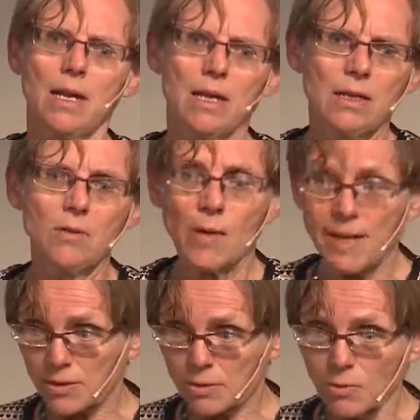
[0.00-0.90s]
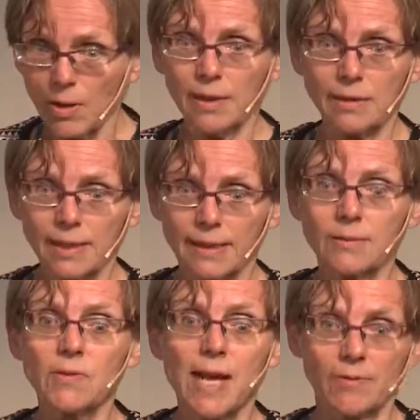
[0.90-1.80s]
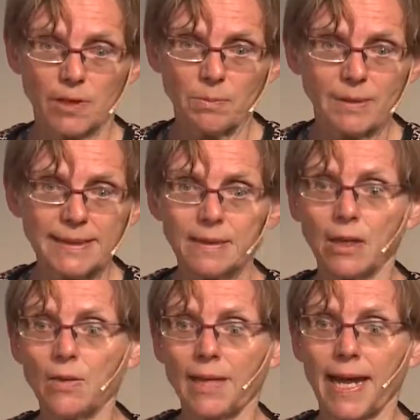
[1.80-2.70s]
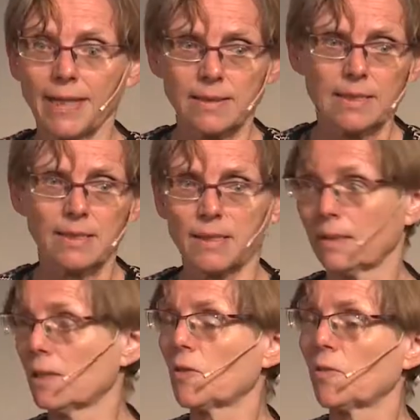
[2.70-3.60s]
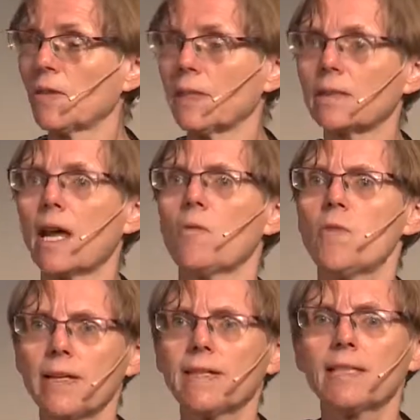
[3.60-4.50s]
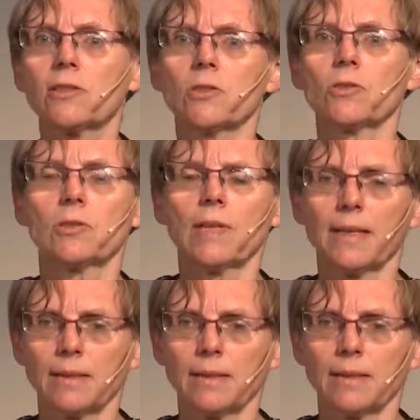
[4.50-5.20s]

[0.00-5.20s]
ways to work, and we have complete other actors in this field. We need to